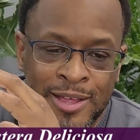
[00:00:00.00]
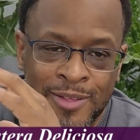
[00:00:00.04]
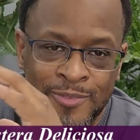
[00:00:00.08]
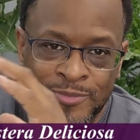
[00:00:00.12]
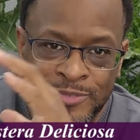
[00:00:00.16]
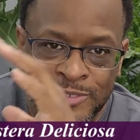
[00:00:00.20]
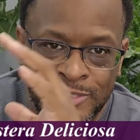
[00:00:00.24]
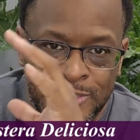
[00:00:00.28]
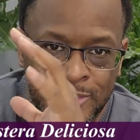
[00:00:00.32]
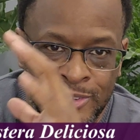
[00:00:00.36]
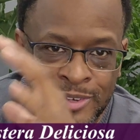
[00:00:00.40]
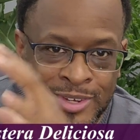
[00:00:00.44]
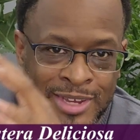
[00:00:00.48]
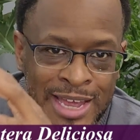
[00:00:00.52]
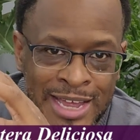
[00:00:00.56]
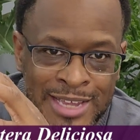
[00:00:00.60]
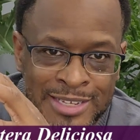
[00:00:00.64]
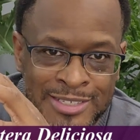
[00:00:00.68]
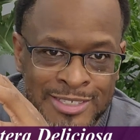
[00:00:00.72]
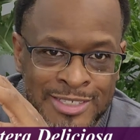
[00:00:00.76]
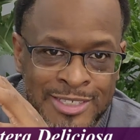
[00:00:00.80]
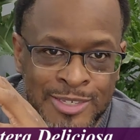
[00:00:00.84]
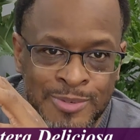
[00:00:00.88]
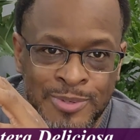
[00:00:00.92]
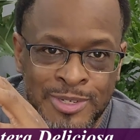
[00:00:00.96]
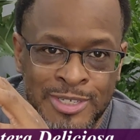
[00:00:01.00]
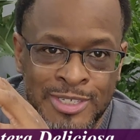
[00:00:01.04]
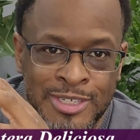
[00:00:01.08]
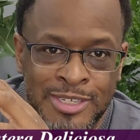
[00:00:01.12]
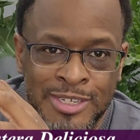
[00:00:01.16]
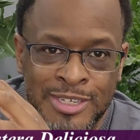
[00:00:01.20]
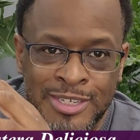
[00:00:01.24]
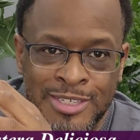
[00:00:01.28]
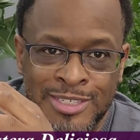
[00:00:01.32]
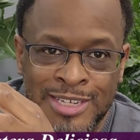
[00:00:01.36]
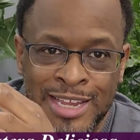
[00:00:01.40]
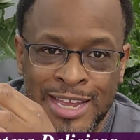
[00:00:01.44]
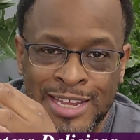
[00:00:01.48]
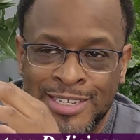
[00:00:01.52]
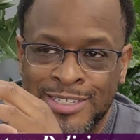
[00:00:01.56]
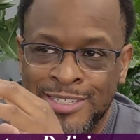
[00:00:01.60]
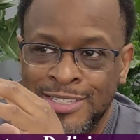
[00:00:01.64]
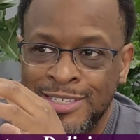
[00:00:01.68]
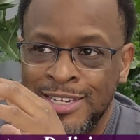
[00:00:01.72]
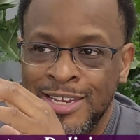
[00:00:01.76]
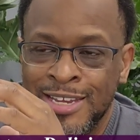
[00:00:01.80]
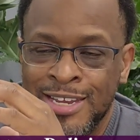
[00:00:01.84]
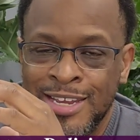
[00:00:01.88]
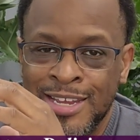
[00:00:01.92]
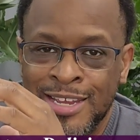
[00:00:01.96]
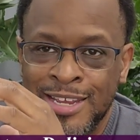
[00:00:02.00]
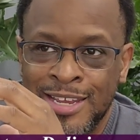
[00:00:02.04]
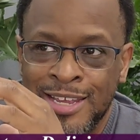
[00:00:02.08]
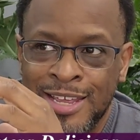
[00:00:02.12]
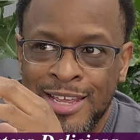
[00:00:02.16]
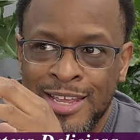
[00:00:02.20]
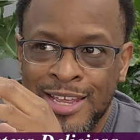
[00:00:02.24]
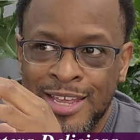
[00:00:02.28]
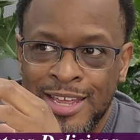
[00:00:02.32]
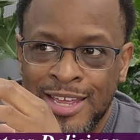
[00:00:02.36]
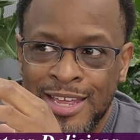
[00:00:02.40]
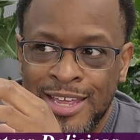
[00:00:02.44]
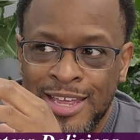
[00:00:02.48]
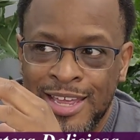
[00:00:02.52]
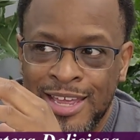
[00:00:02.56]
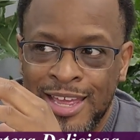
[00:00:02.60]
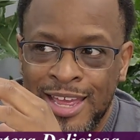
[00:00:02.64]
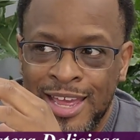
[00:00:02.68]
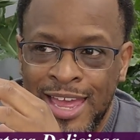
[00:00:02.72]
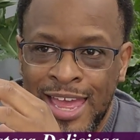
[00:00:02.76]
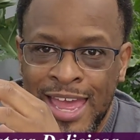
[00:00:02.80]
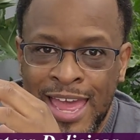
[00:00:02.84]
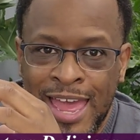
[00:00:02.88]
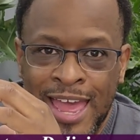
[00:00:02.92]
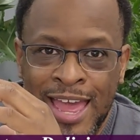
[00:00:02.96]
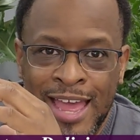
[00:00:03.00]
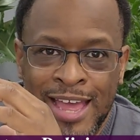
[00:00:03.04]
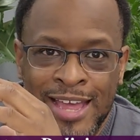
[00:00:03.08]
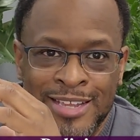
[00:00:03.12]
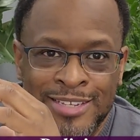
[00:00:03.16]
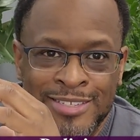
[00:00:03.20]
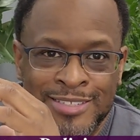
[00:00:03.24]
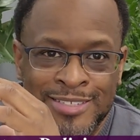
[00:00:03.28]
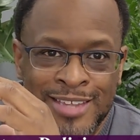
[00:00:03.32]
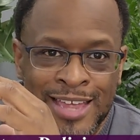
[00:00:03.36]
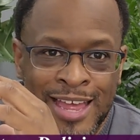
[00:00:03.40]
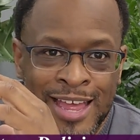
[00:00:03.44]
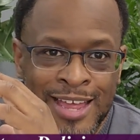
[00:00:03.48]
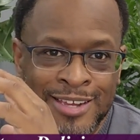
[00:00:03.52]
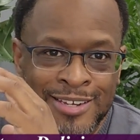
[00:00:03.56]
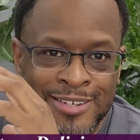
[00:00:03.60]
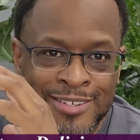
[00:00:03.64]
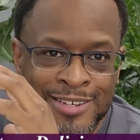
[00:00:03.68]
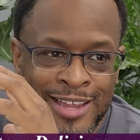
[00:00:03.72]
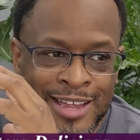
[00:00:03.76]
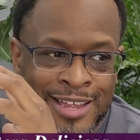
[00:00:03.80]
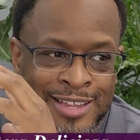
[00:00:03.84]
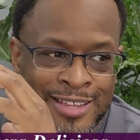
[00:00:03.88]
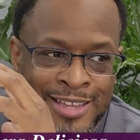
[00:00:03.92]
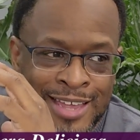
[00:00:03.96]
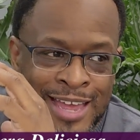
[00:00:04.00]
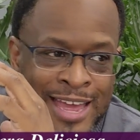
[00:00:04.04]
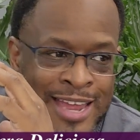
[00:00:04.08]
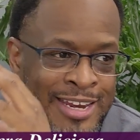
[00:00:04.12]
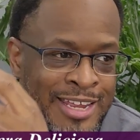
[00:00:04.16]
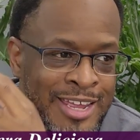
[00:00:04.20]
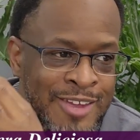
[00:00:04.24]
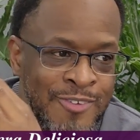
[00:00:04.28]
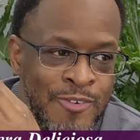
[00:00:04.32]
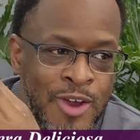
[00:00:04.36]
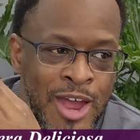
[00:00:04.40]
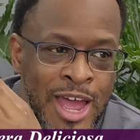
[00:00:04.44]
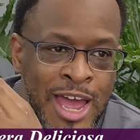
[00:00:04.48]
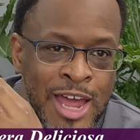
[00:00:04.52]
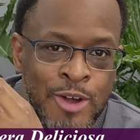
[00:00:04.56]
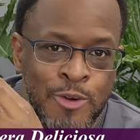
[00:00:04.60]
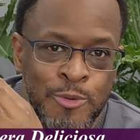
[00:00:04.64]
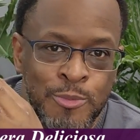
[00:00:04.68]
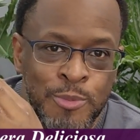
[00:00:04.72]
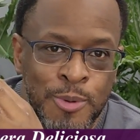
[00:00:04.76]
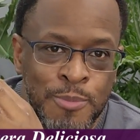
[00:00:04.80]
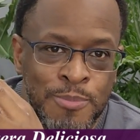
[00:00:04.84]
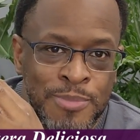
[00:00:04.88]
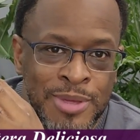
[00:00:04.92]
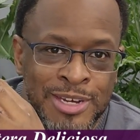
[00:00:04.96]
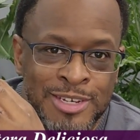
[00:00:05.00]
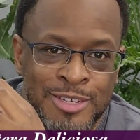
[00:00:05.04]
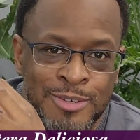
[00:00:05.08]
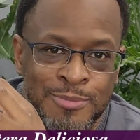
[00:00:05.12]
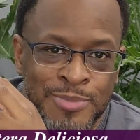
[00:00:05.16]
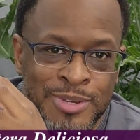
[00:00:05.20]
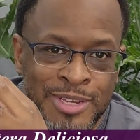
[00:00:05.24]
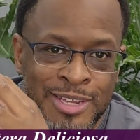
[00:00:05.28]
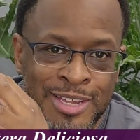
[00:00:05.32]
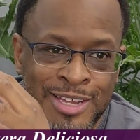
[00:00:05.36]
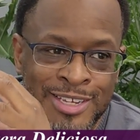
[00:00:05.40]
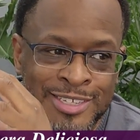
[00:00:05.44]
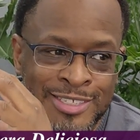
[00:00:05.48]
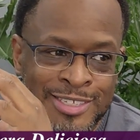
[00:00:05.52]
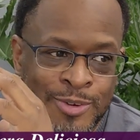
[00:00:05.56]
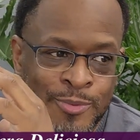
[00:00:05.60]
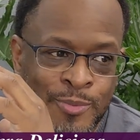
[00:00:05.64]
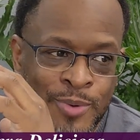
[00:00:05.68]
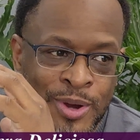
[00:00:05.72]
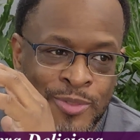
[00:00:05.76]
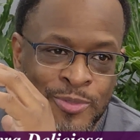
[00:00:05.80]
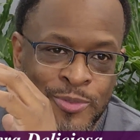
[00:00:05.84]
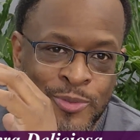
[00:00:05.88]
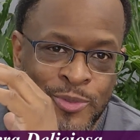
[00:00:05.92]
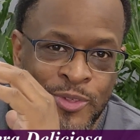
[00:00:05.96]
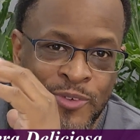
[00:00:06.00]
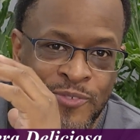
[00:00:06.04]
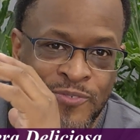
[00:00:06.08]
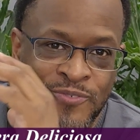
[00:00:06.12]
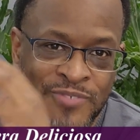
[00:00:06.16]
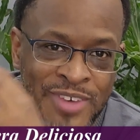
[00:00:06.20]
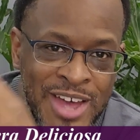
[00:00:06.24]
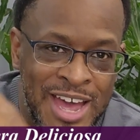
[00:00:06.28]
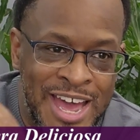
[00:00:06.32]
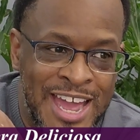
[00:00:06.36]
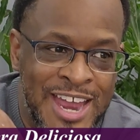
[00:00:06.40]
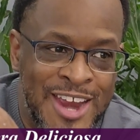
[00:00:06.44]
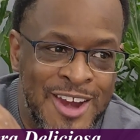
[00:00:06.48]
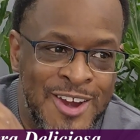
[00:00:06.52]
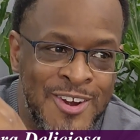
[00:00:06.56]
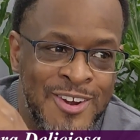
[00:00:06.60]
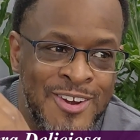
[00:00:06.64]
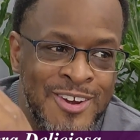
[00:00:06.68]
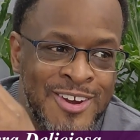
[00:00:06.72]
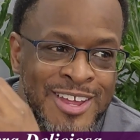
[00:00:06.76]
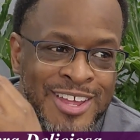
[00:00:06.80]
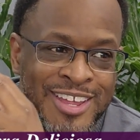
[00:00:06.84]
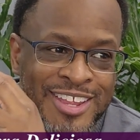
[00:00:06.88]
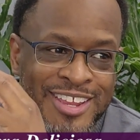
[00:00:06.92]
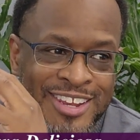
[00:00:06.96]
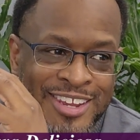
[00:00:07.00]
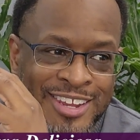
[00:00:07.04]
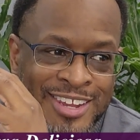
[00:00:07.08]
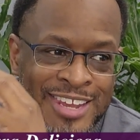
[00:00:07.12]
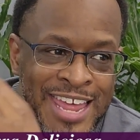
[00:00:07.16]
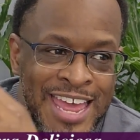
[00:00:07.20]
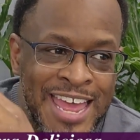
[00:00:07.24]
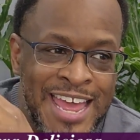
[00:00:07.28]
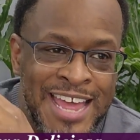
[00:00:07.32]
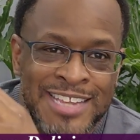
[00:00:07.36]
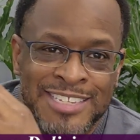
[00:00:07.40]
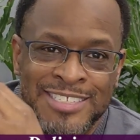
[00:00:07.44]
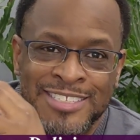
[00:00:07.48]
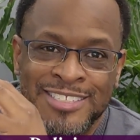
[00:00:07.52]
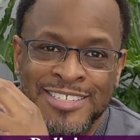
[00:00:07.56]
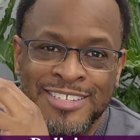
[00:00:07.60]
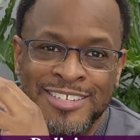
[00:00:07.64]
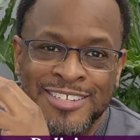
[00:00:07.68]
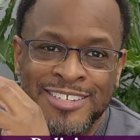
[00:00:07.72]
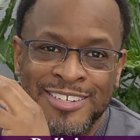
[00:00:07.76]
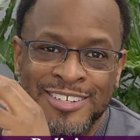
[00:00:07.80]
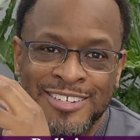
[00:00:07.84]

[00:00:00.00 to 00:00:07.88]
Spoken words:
so you guys can see what she looks like. She has, I got to give her honorable mention because she went through the fire last